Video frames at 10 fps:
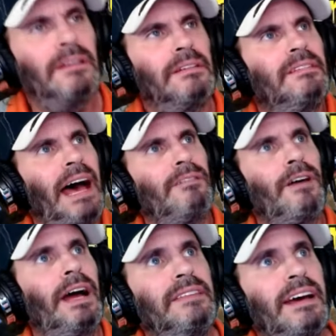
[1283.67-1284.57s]
That
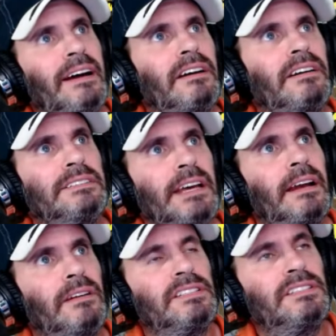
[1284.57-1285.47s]
right there is a
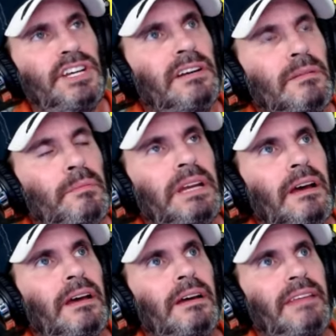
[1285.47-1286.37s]
legitimate,
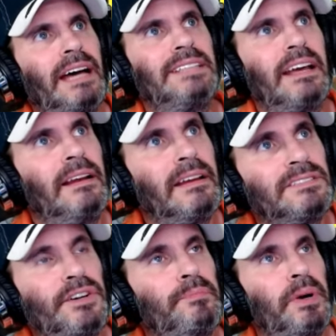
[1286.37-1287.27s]
that's a
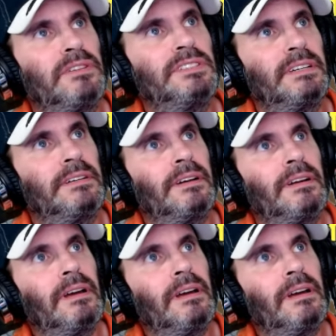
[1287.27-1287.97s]
lizard person.